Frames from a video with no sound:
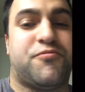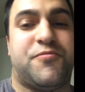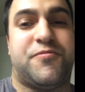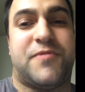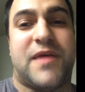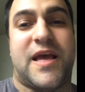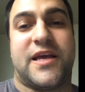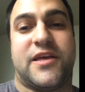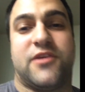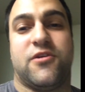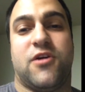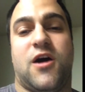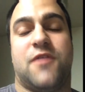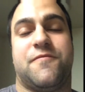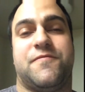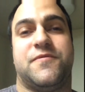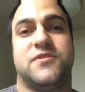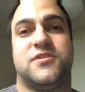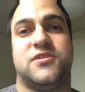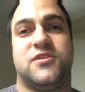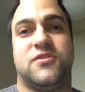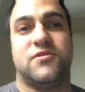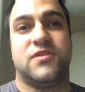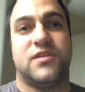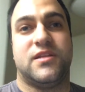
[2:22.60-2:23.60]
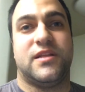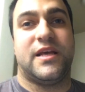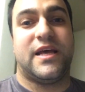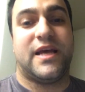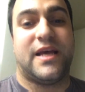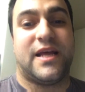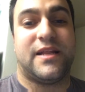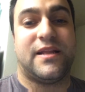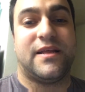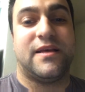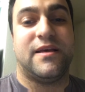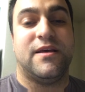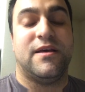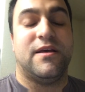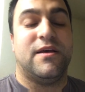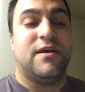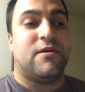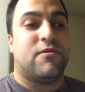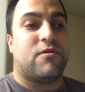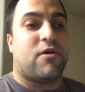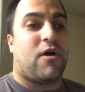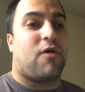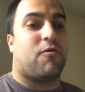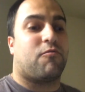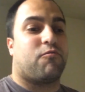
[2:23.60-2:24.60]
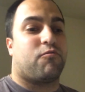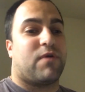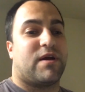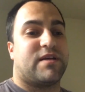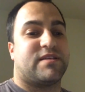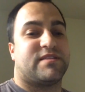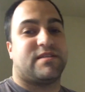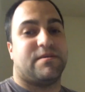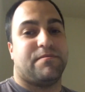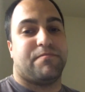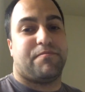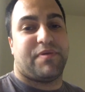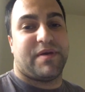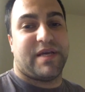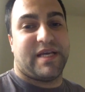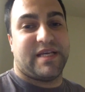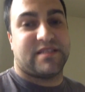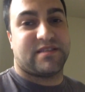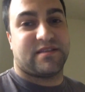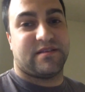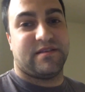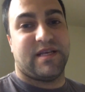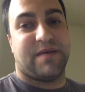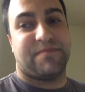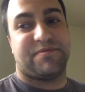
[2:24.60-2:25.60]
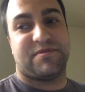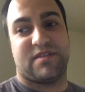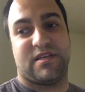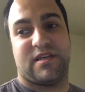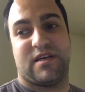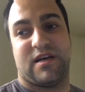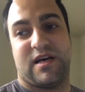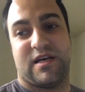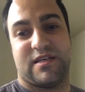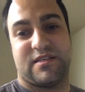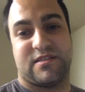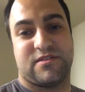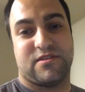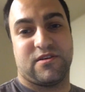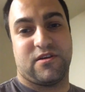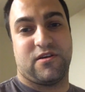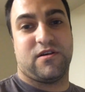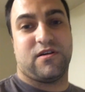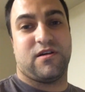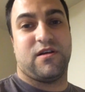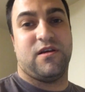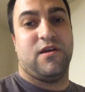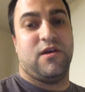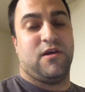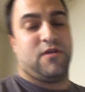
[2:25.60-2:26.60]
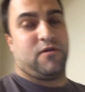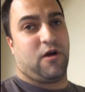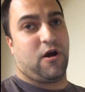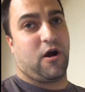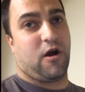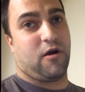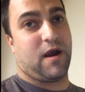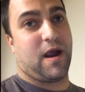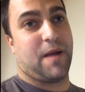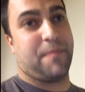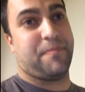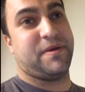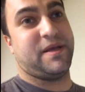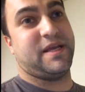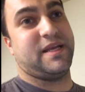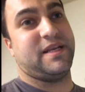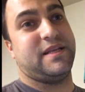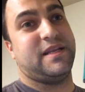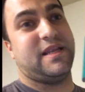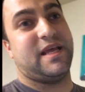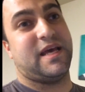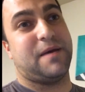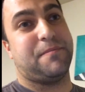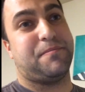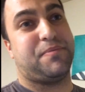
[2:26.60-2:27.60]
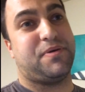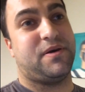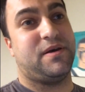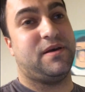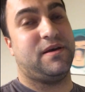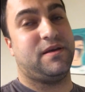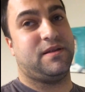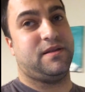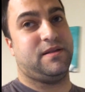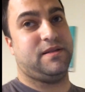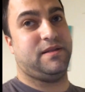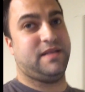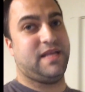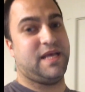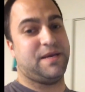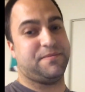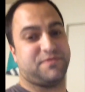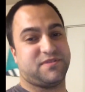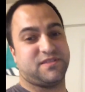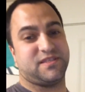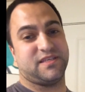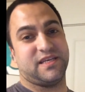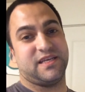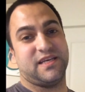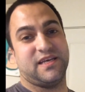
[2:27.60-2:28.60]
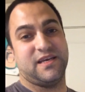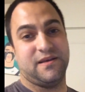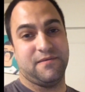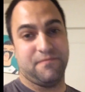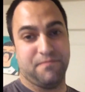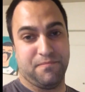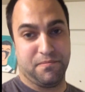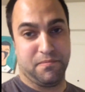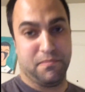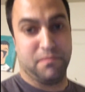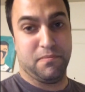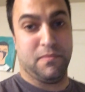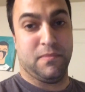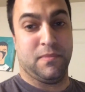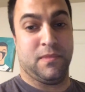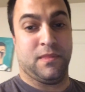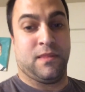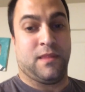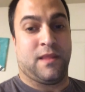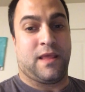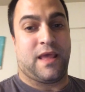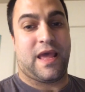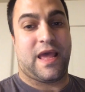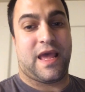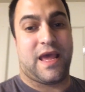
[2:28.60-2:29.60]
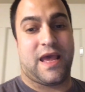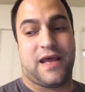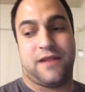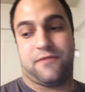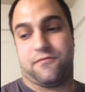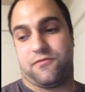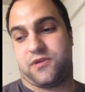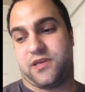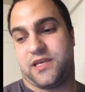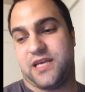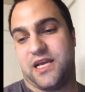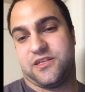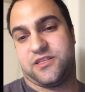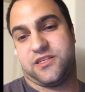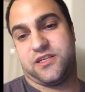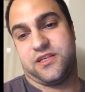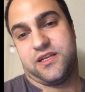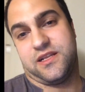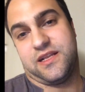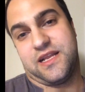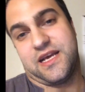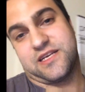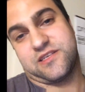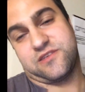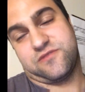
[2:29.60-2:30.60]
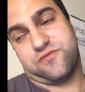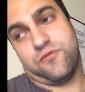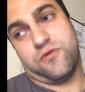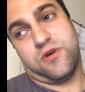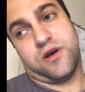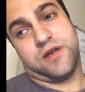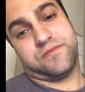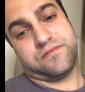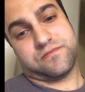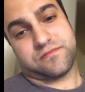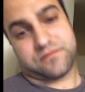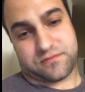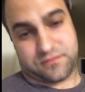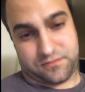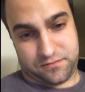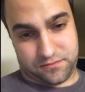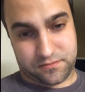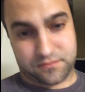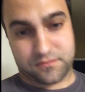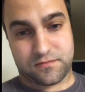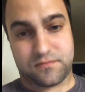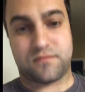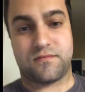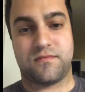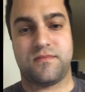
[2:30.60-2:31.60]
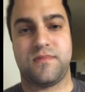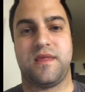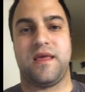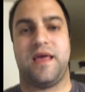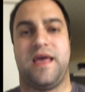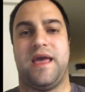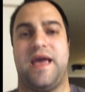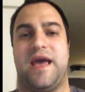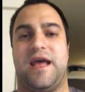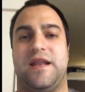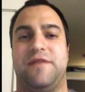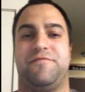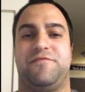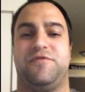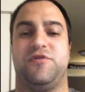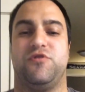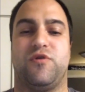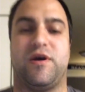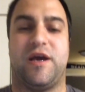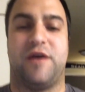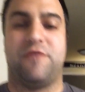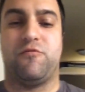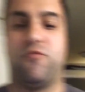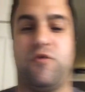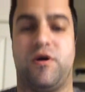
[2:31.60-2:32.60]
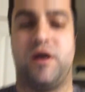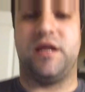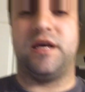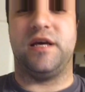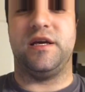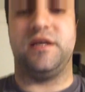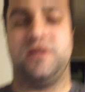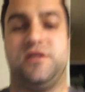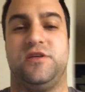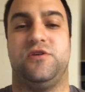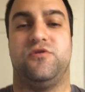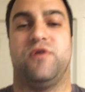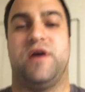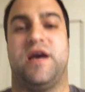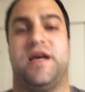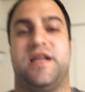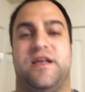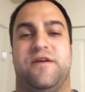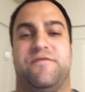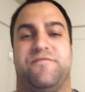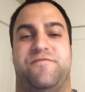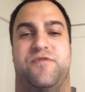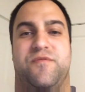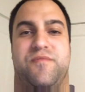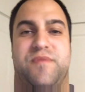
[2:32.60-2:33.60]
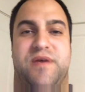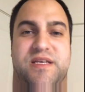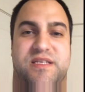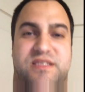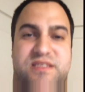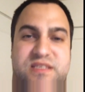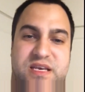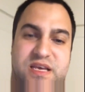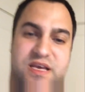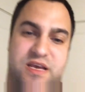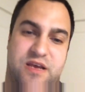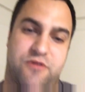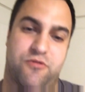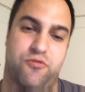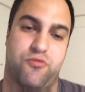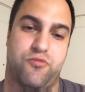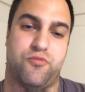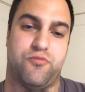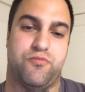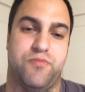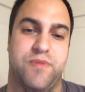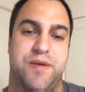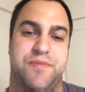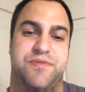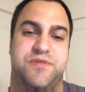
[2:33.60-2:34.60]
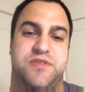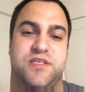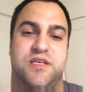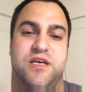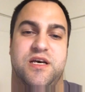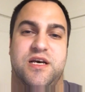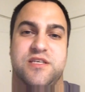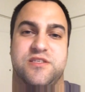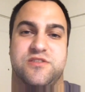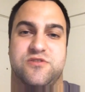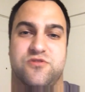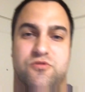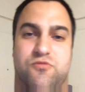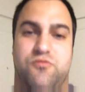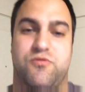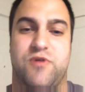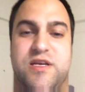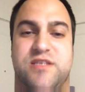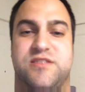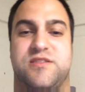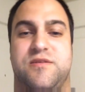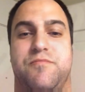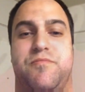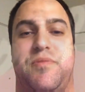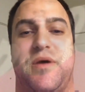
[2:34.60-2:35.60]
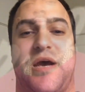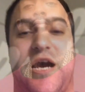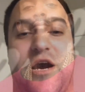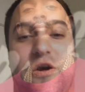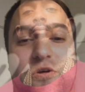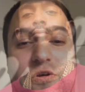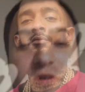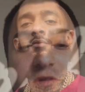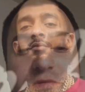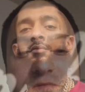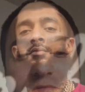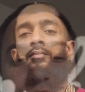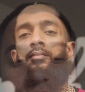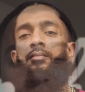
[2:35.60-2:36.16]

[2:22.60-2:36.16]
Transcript: thank you all for tuning in. Rest in peace, Nipsey Hussle. R.I.P. Nip, Nipsey. And catch you in the next one. And if you ain't with it, you ain't infamous. Nipsey Hussle, rest in power.